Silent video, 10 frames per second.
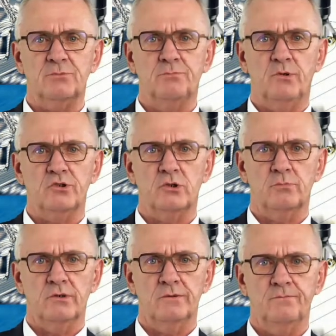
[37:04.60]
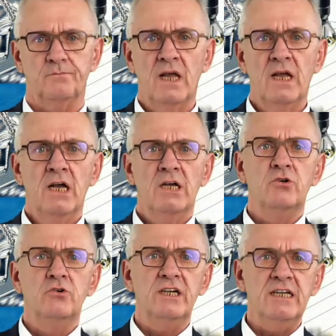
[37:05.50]
as possible.
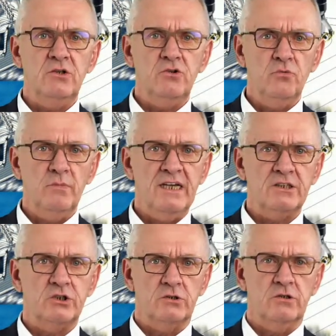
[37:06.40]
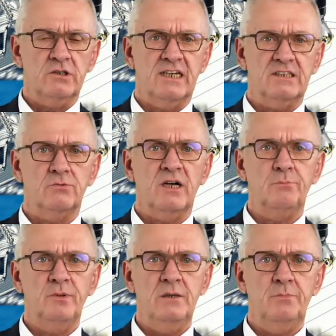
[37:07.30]
You need to make sure, that's why
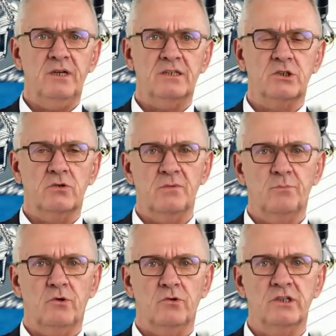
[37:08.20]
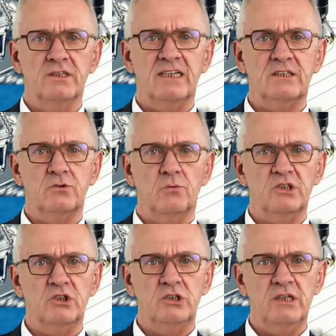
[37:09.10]
people are so important, that your
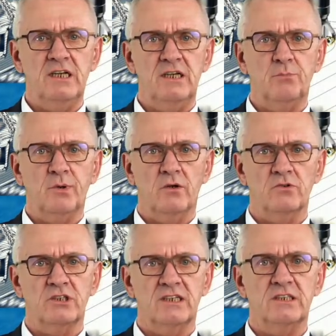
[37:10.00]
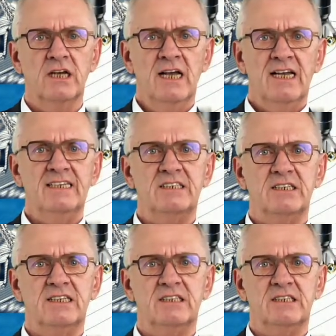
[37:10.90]
machining process
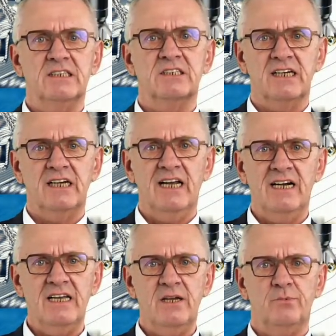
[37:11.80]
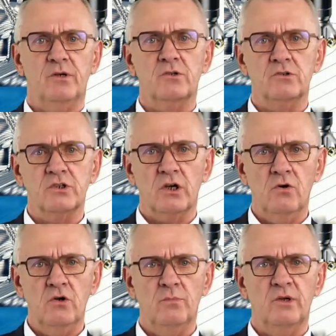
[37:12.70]
is reliable,
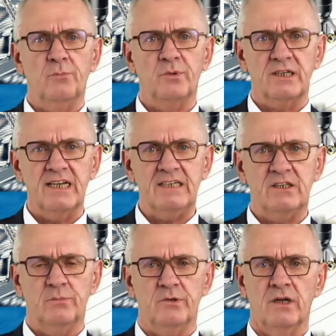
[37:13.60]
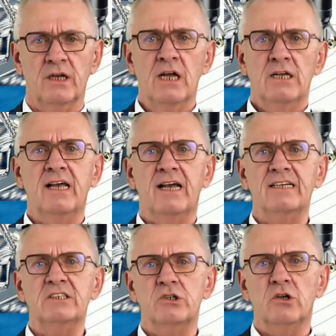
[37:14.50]
controllable, predictable.
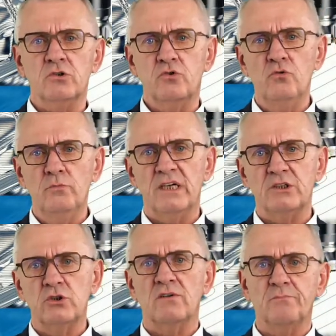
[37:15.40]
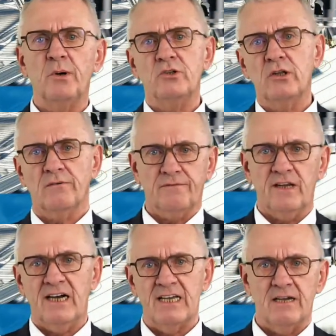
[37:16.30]
There is not too much of
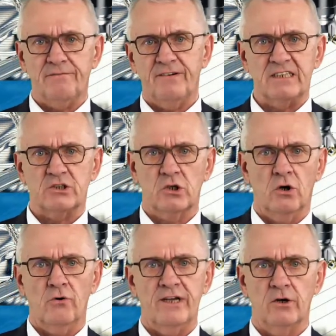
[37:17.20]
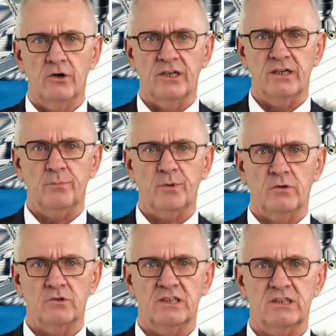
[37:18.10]
butterfly effects going on in the
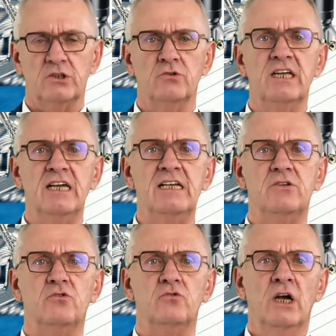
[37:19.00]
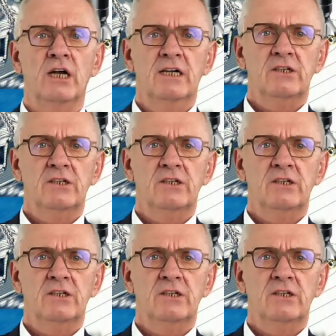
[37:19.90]
process. You need to